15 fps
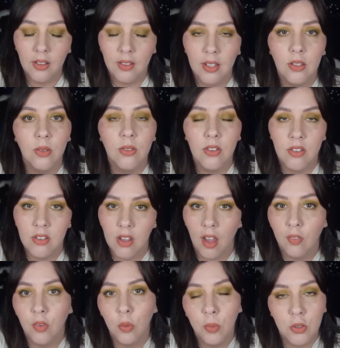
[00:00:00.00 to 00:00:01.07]
this was a
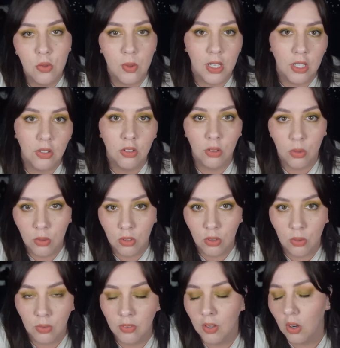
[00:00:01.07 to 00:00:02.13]
scuffle between two
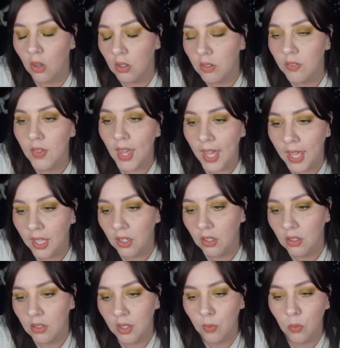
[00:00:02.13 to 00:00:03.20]
dudes, that all of the
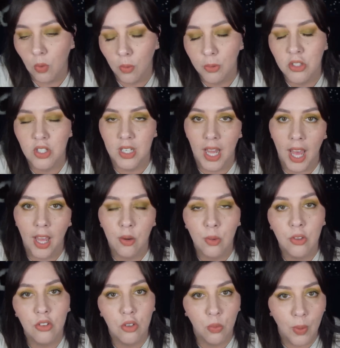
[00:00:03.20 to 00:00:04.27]
anger that War Machine had
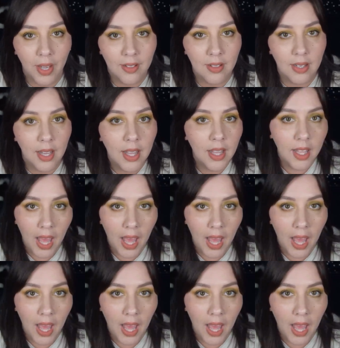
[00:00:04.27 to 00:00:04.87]
was directed